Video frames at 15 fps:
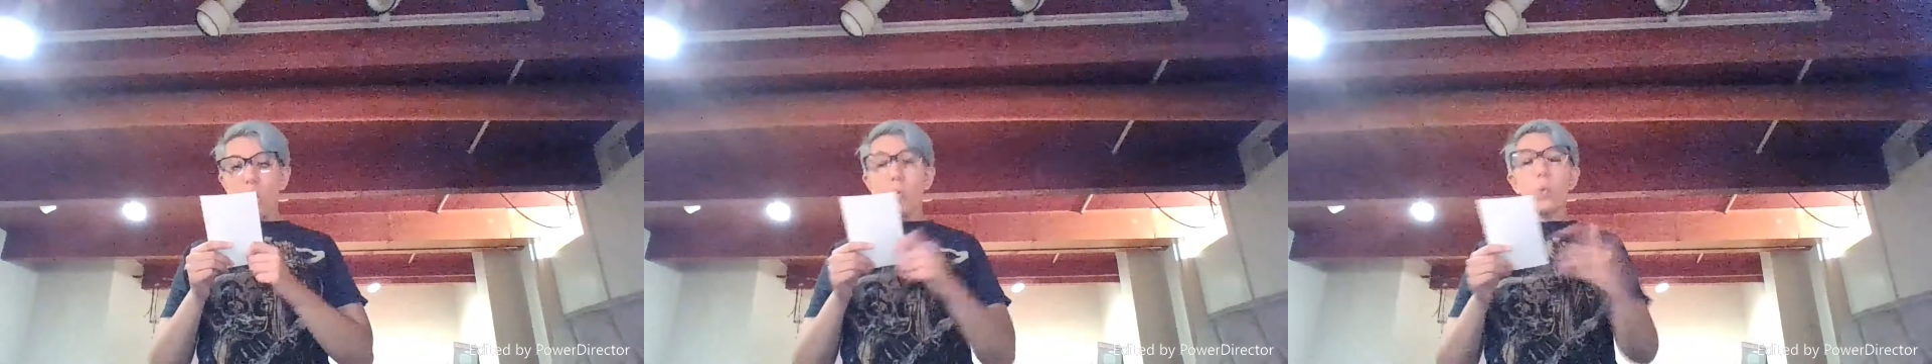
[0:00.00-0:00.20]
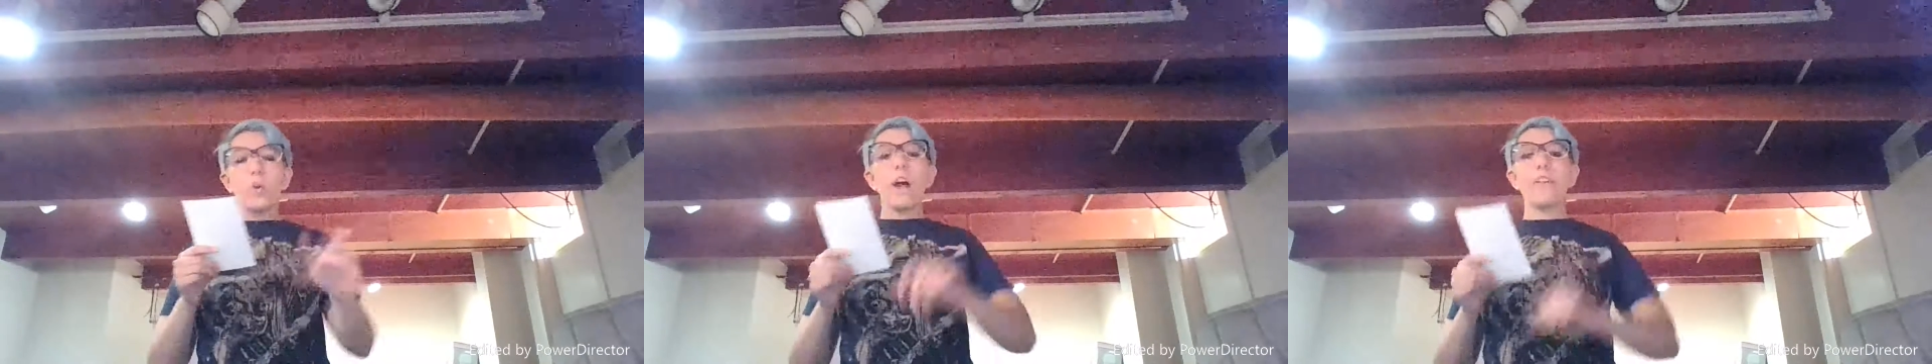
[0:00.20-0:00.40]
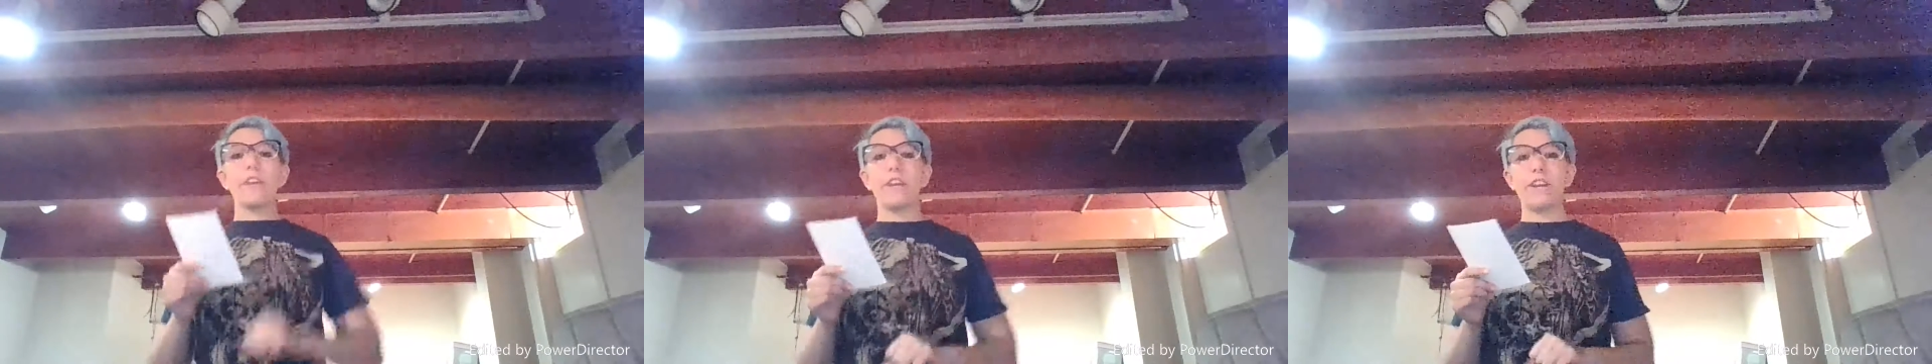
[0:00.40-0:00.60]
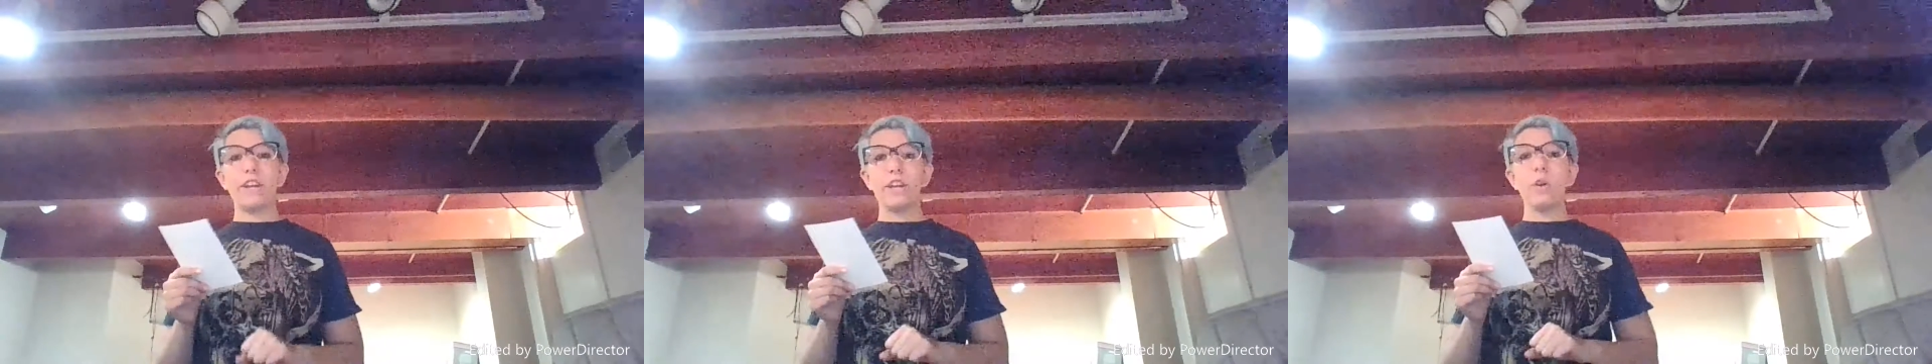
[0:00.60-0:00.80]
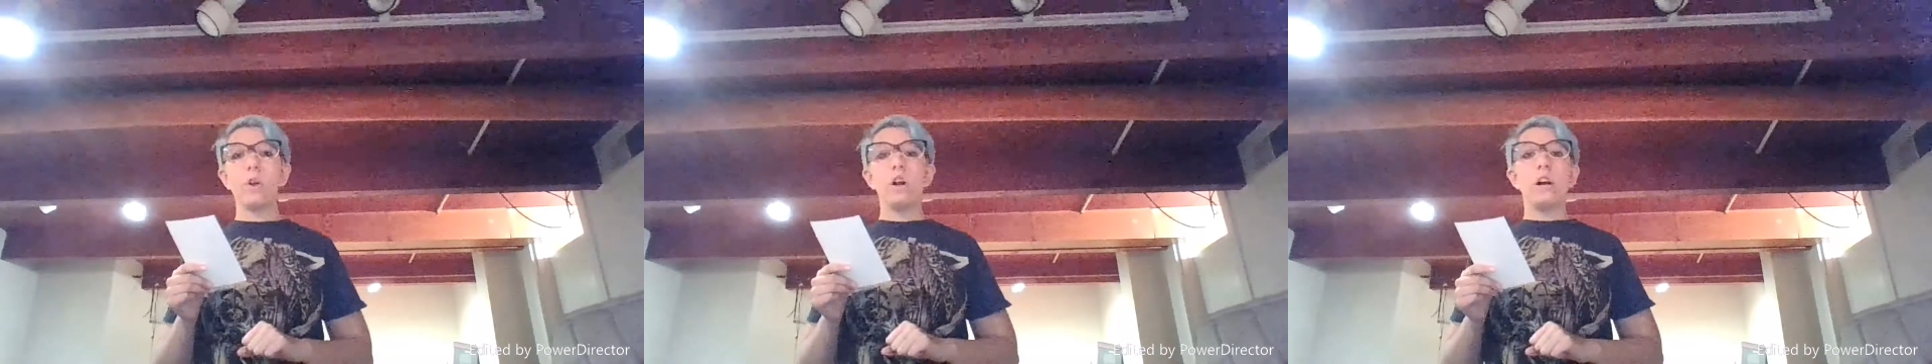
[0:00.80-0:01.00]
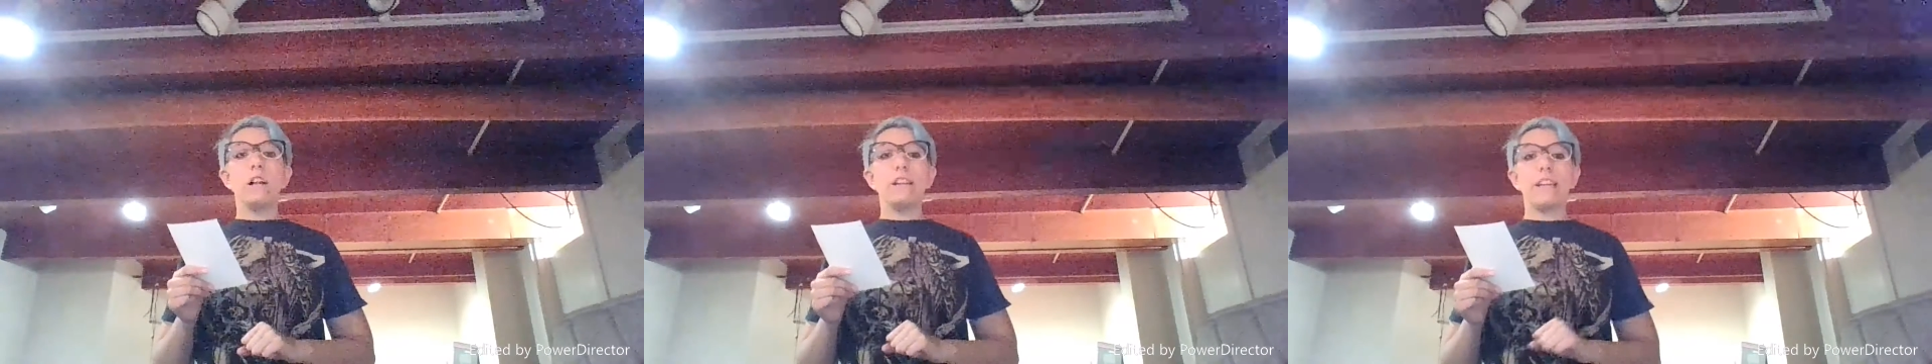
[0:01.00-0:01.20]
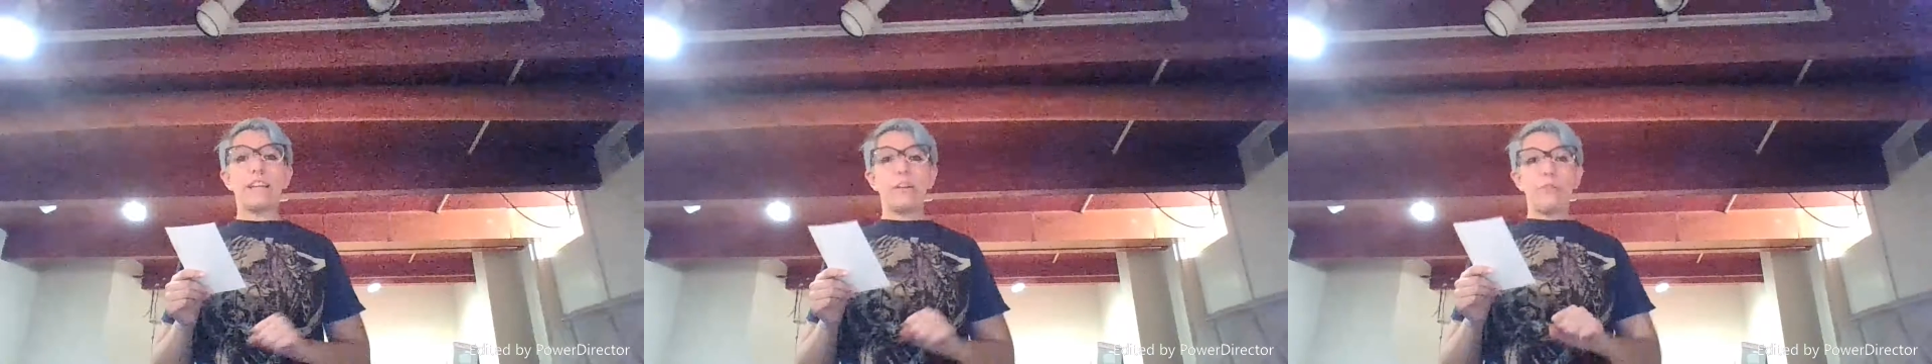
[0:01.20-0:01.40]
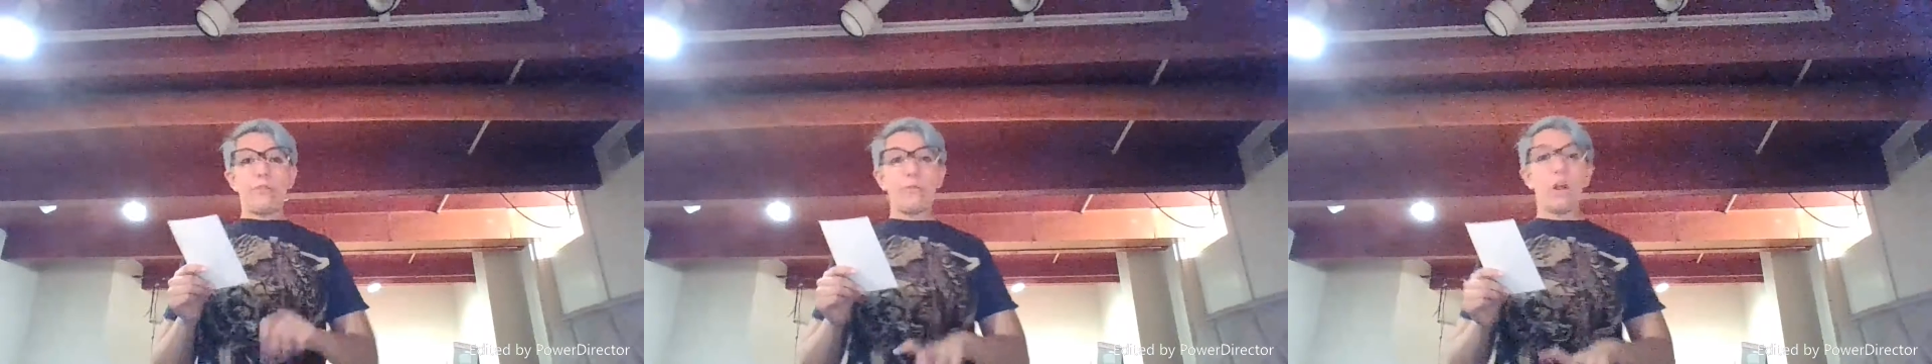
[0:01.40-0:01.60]
We've gathered here
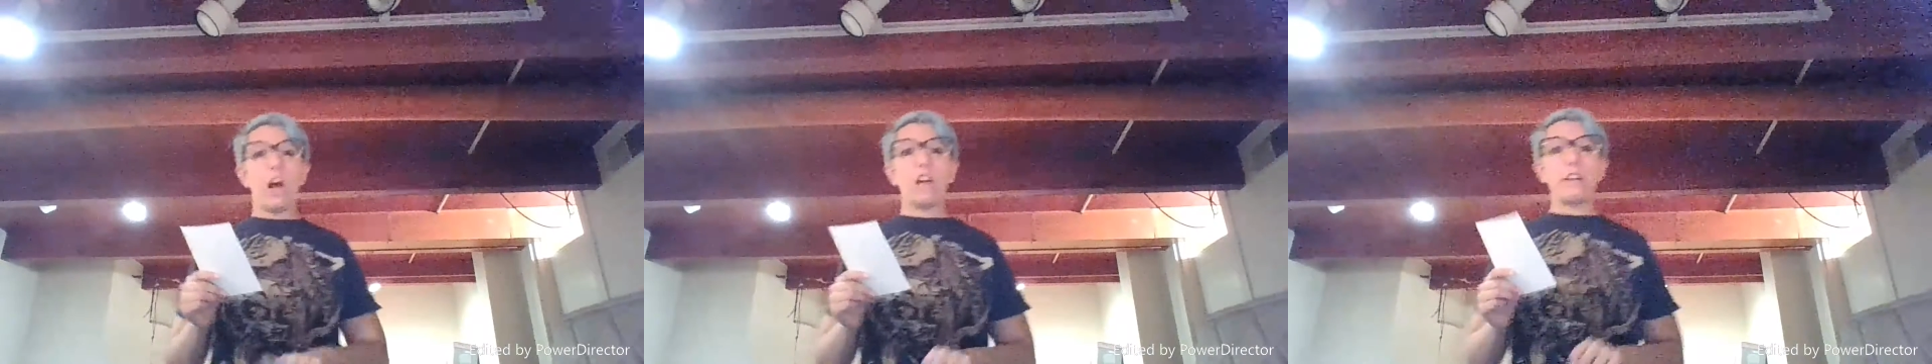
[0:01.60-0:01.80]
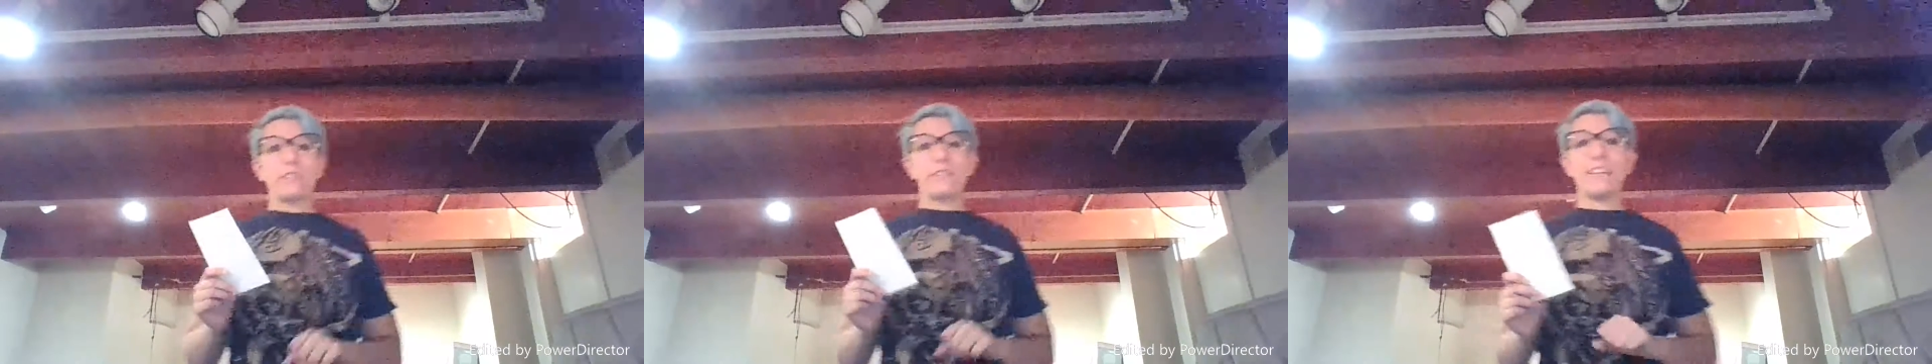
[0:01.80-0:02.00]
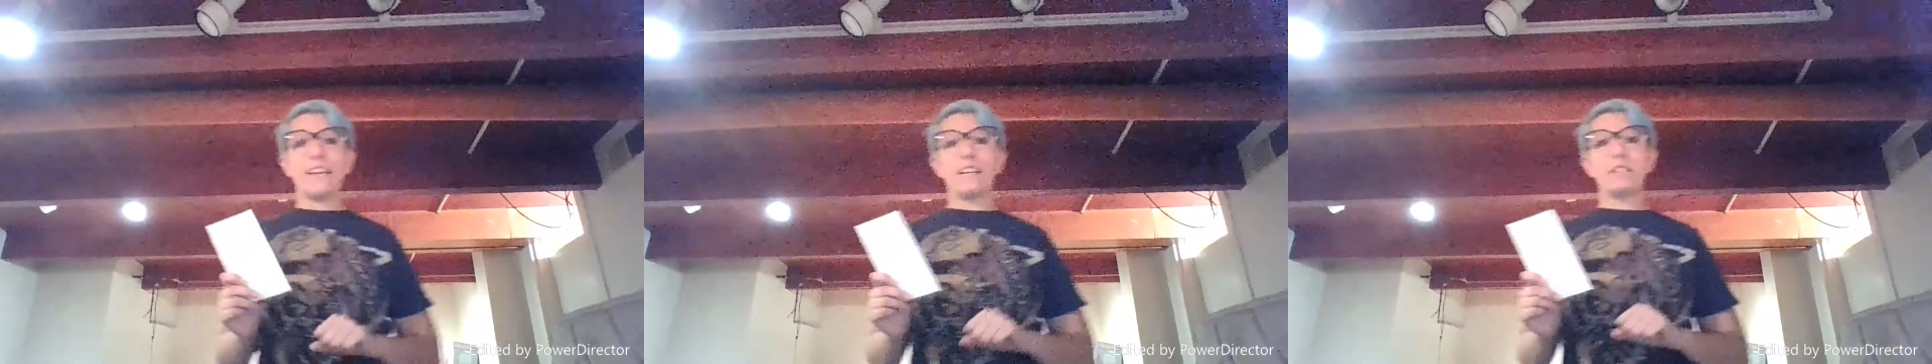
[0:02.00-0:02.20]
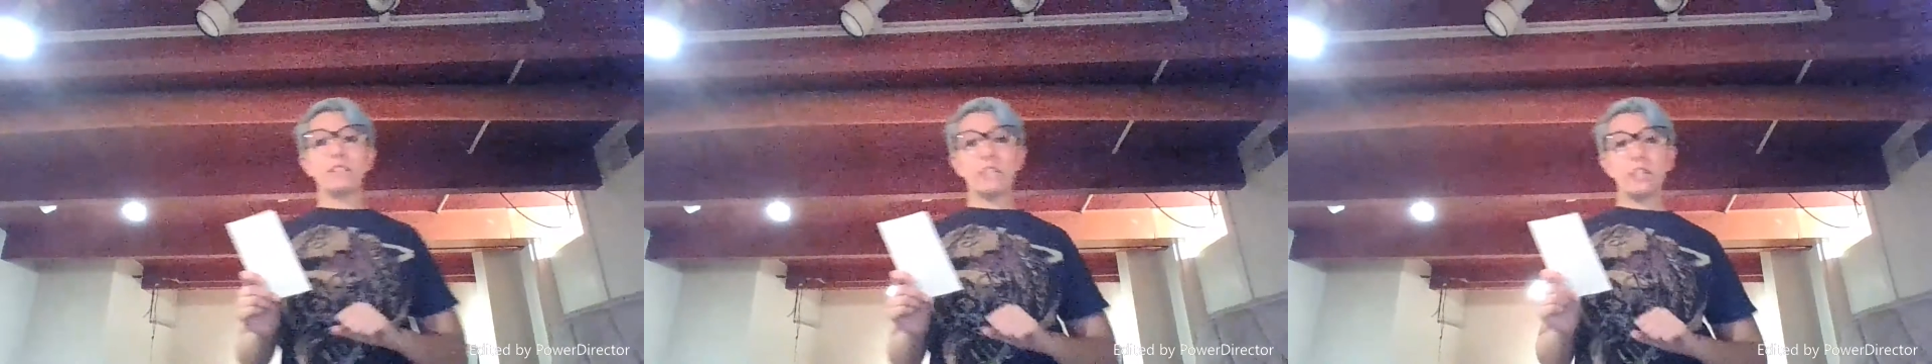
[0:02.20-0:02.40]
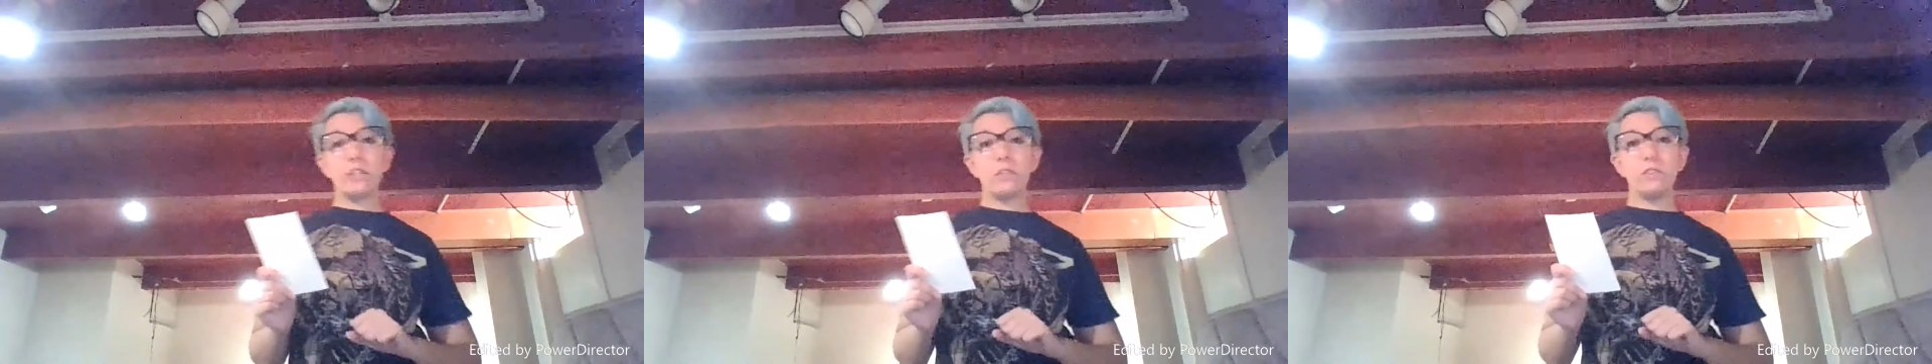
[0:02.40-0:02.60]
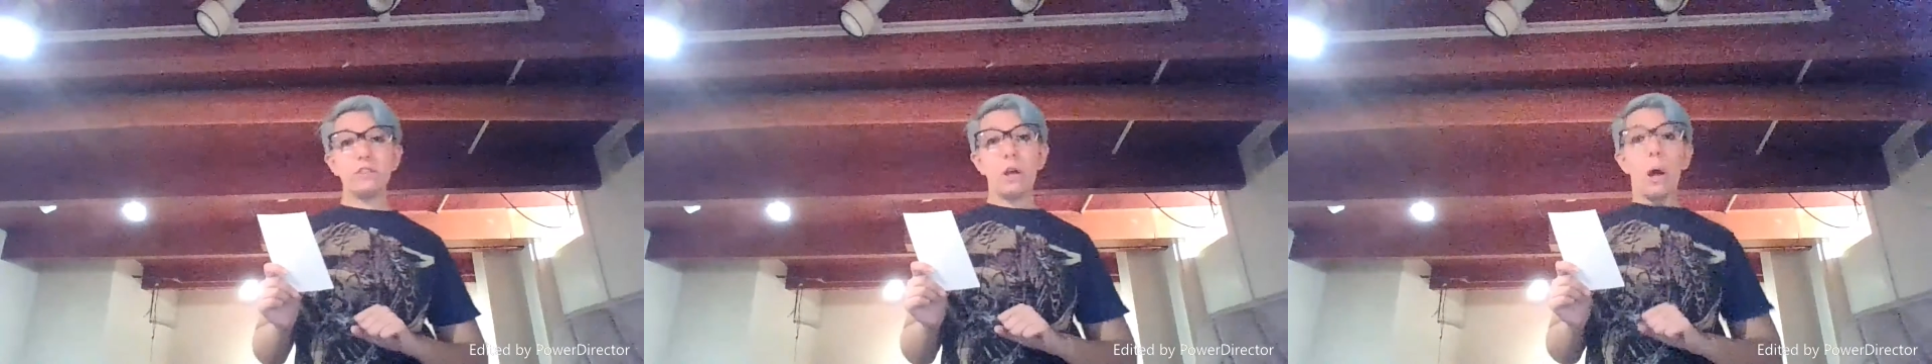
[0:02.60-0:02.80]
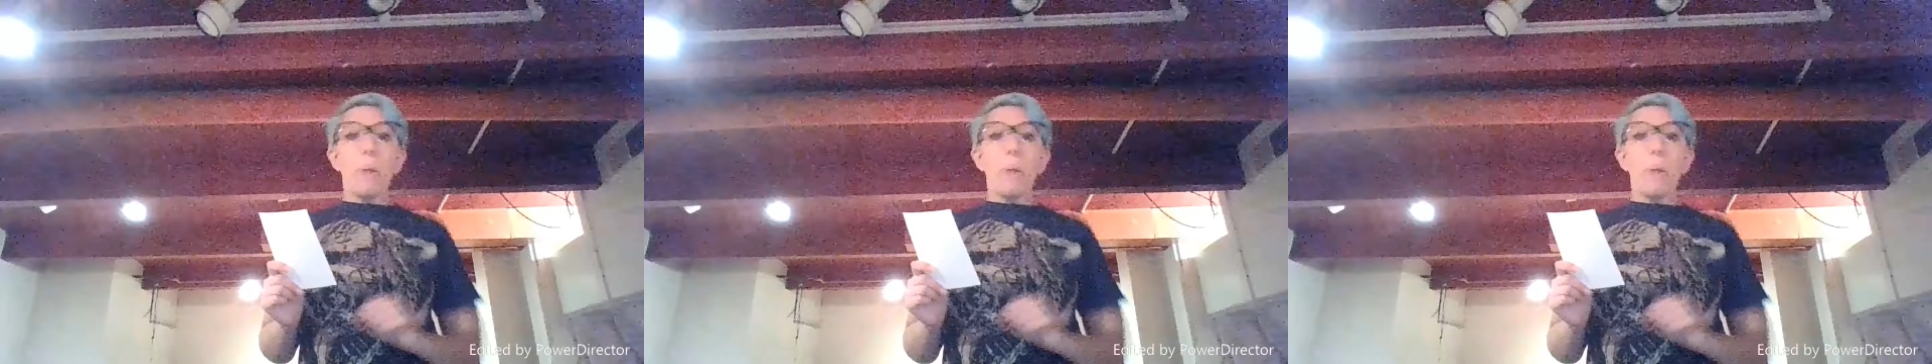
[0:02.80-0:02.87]
like a flock of scared seagulls